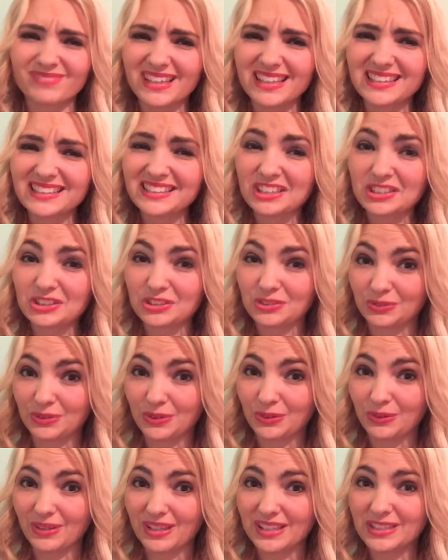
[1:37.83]
That's not
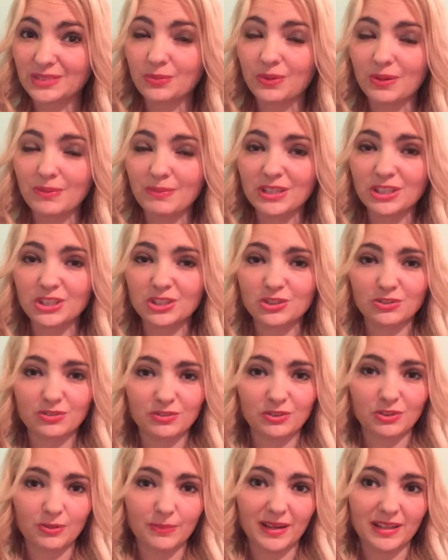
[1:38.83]
true. It's what makes you
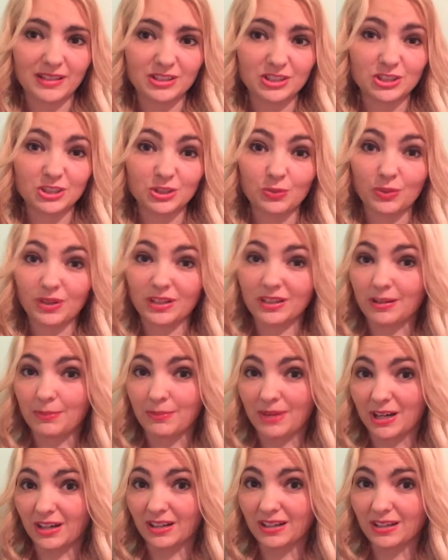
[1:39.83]
feel the best. Do you want an
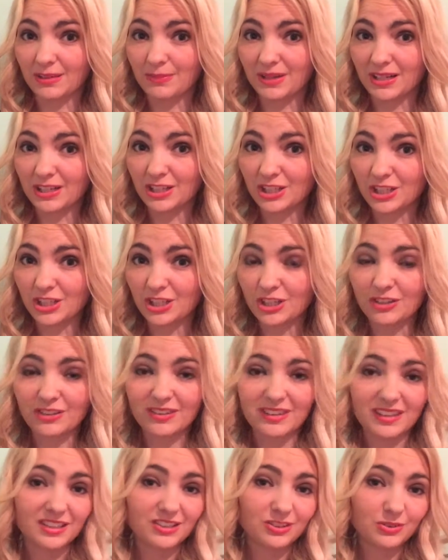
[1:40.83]
American manicure?
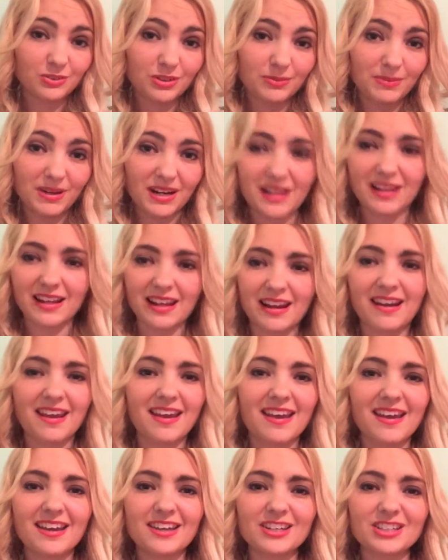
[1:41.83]
Then do an American.
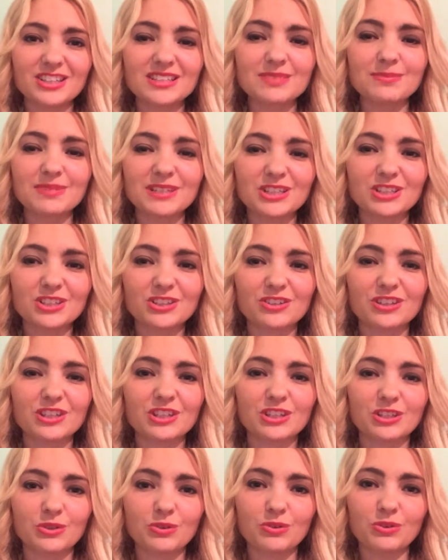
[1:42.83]
Just make sure
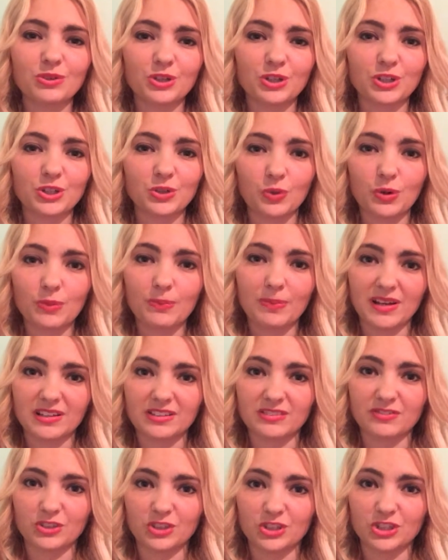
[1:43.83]
that you look your
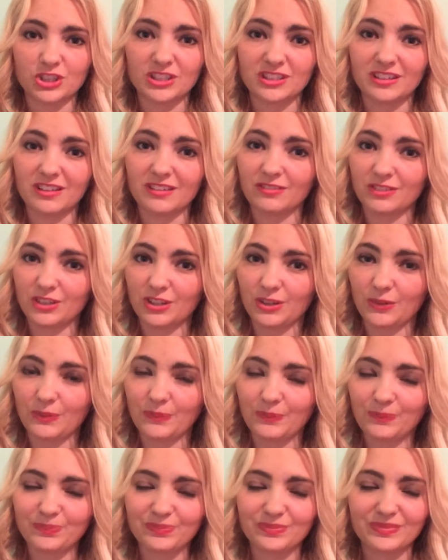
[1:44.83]
best version of you.
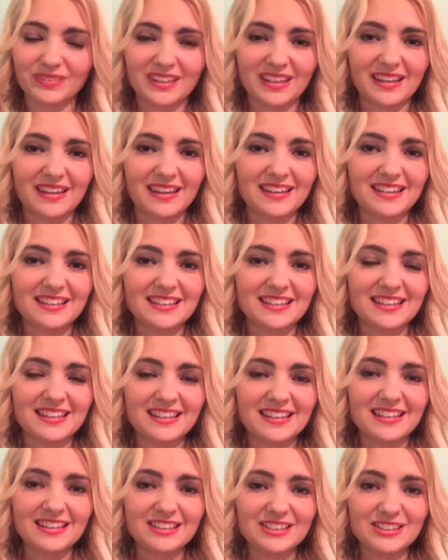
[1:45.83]

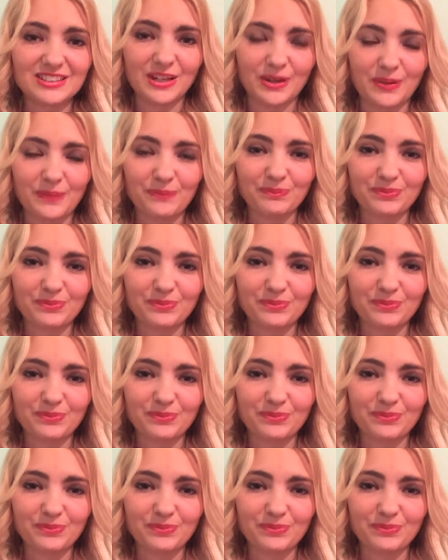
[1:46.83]
So